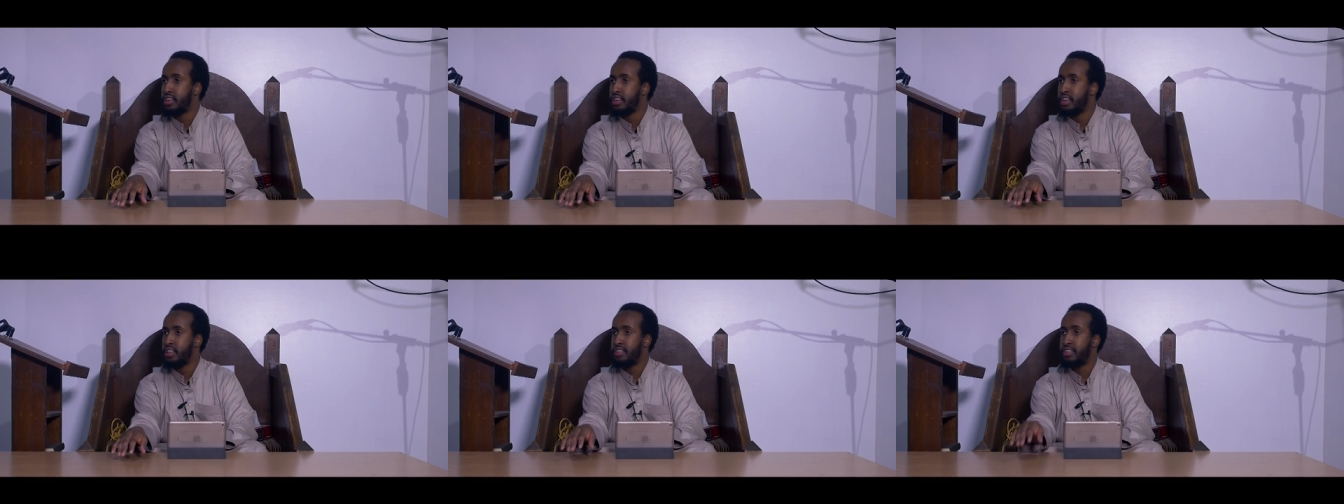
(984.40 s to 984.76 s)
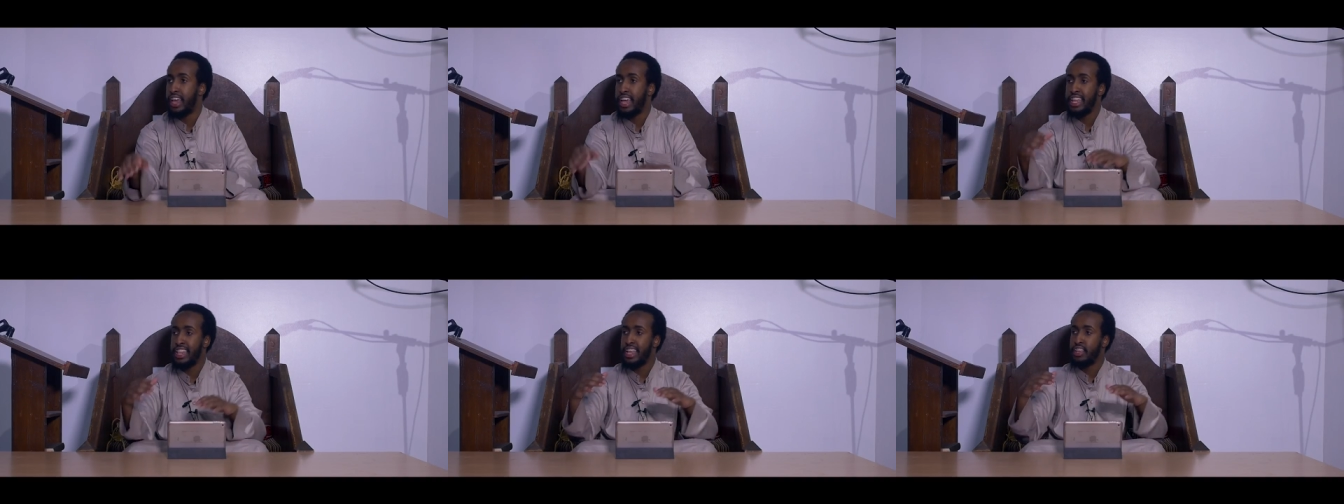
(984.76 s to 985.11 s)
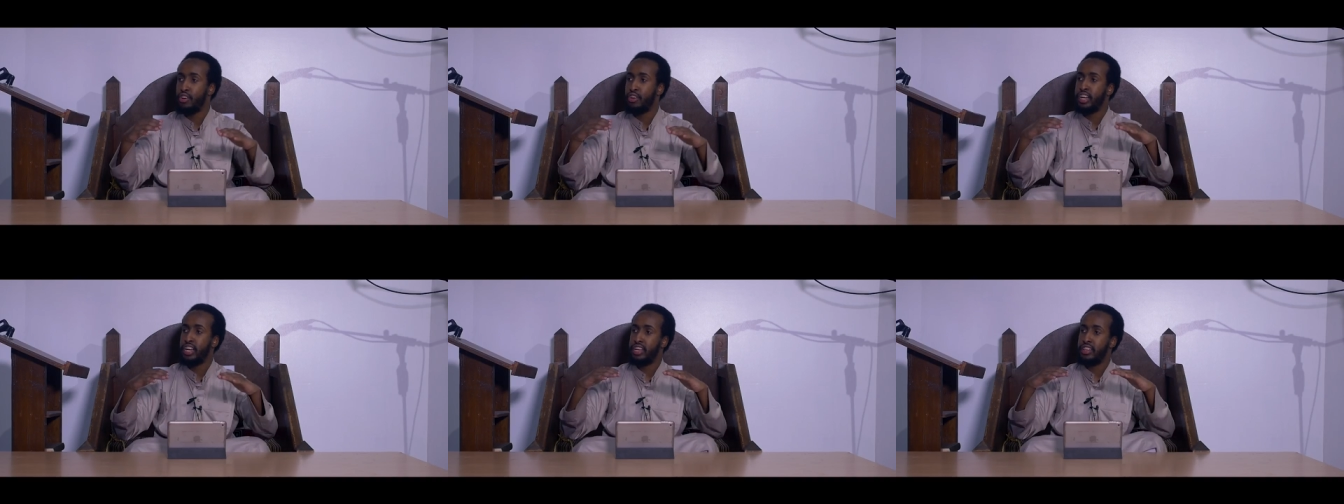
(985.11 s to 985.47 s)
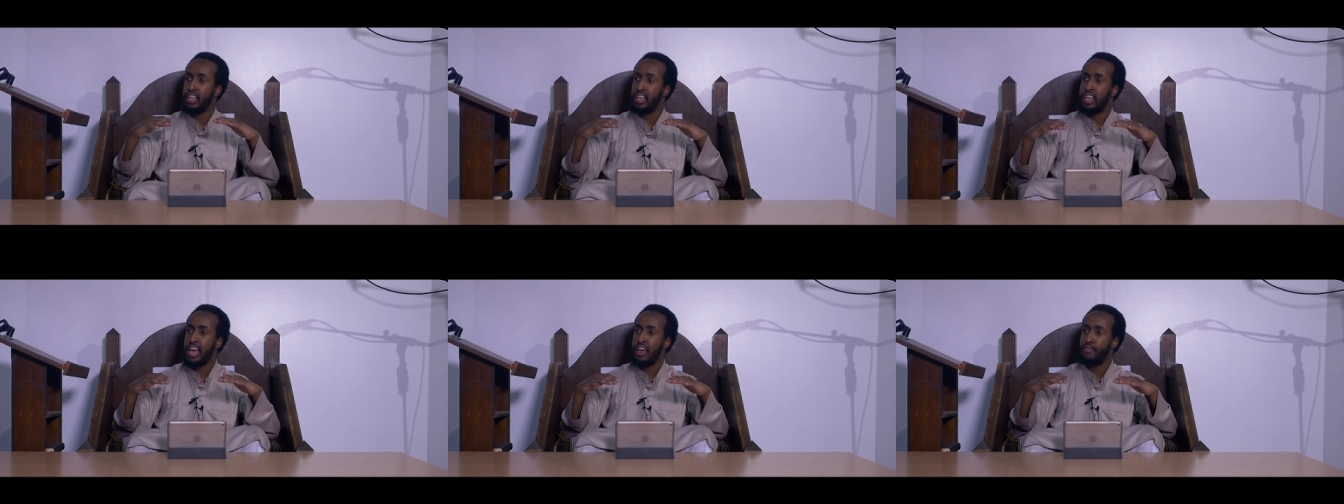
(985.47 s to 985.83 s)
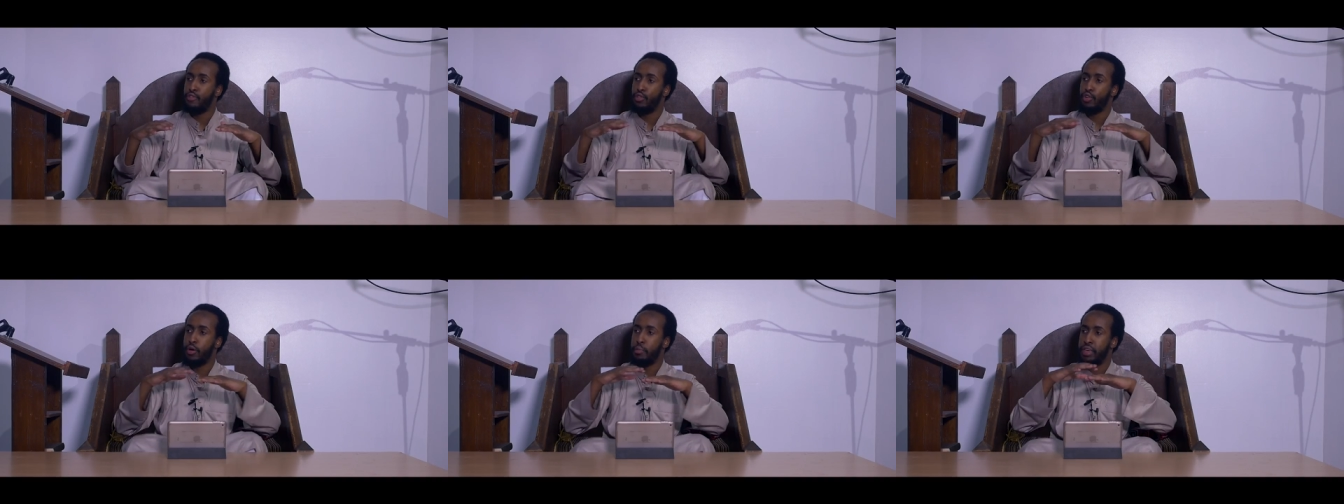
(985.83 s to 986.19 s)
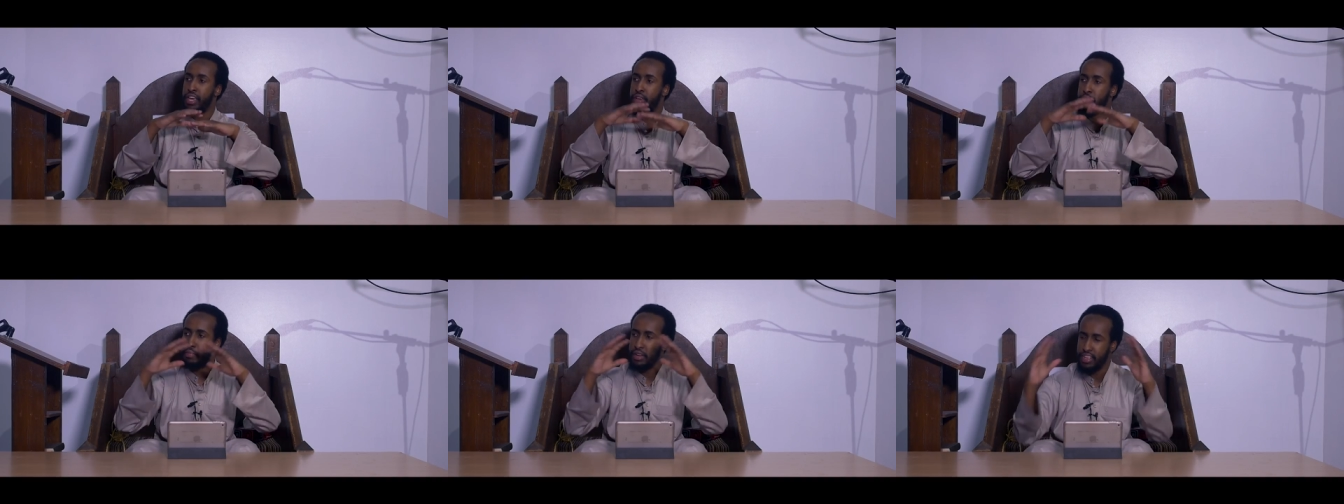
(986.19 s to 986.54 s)
it's saying that your i'tikaf will not
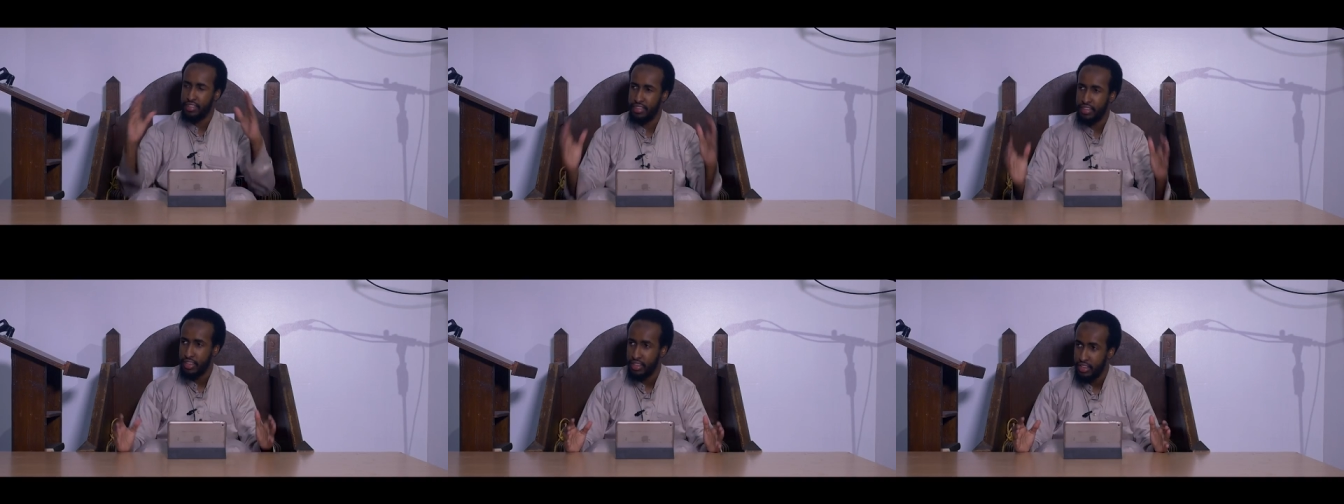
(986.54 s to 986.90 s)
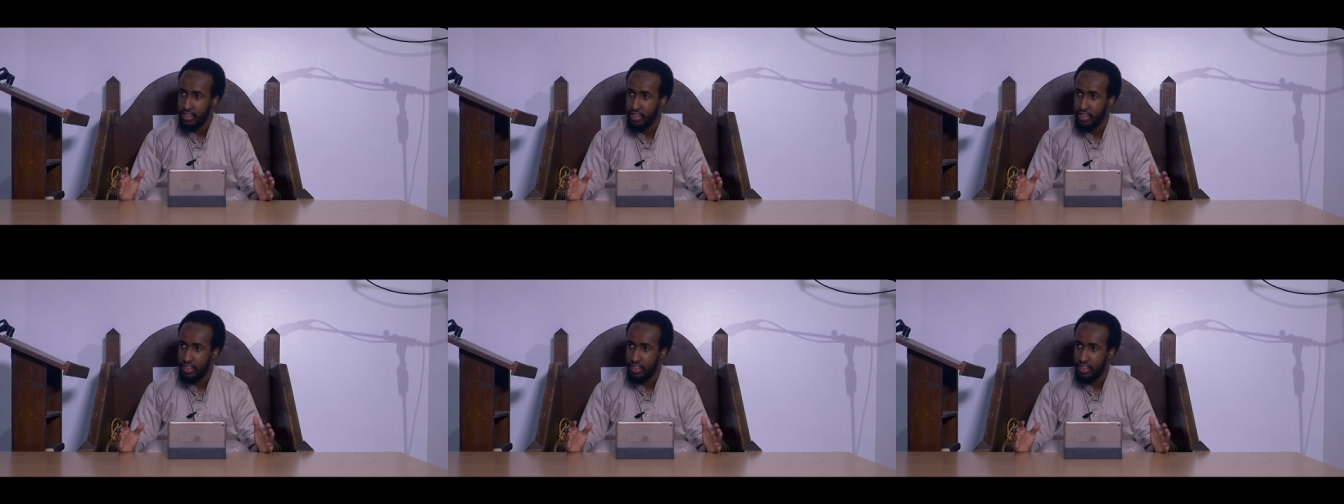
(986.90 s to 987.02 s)
be complete.